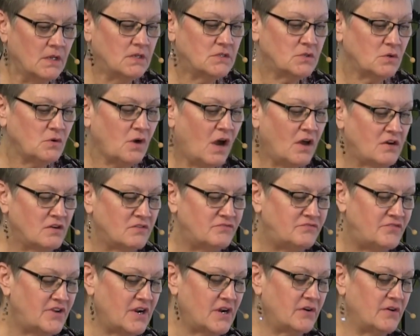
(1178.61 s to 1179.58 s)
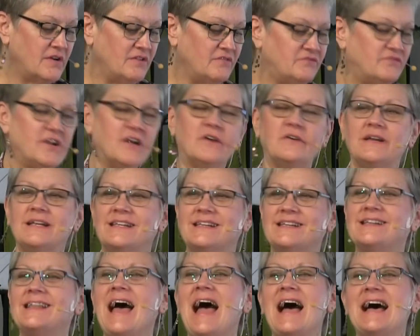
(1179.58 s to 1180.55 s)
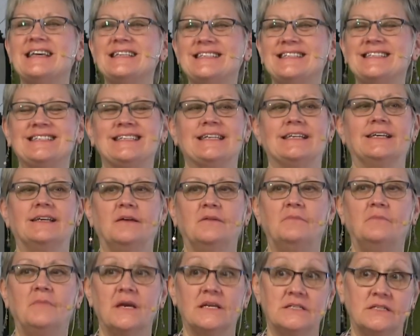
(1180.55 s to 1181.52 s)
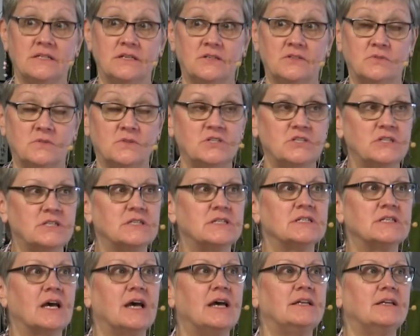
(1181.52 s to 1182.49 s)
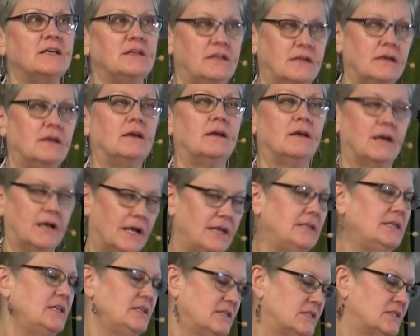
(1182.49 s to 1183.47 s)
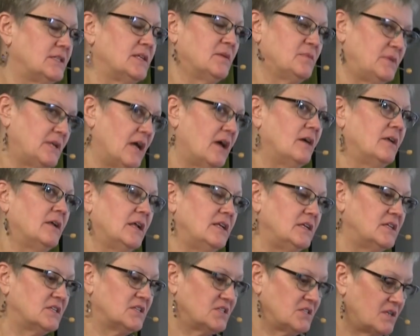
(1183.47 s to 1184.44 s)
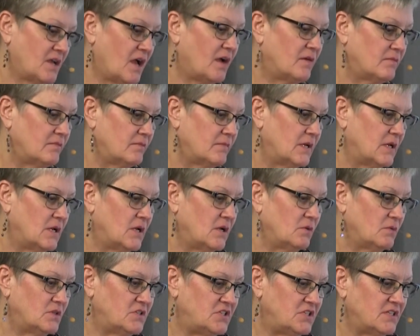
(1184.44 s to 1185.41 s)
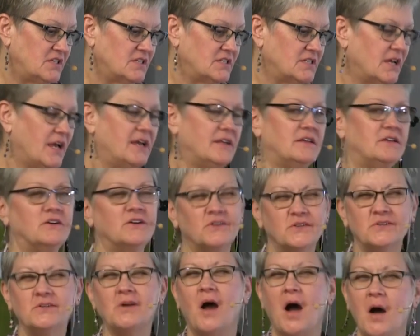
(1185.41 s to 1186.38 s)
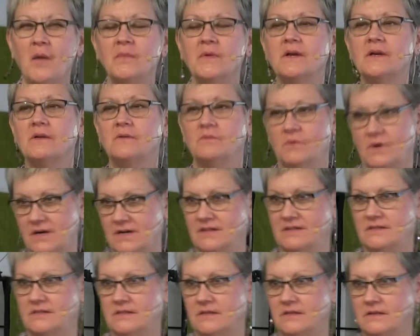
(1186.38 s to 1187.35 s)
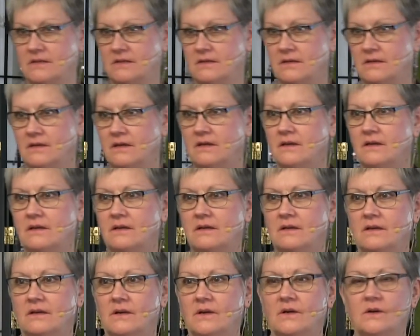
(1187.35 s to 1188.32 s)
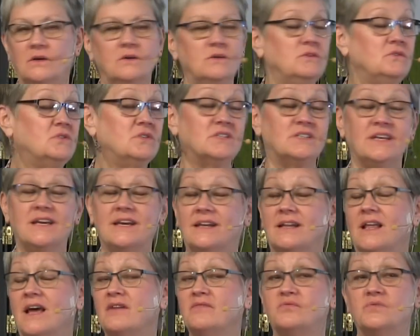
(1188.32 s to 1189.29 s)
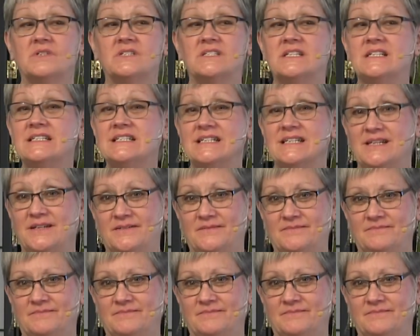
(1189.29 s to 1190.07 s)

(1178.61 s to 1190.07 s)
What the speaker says: So on her very, very last message, when she decided, I need to step down, I need to stop. When she decided, her topic was, who said life was easy?